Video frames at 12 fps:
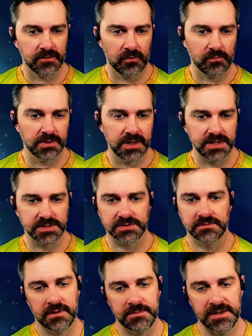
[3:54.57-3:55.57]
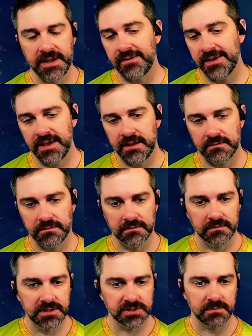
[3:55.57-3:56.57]
whole place. I mean, now again,
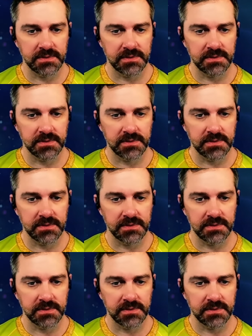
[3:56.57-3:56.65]
these could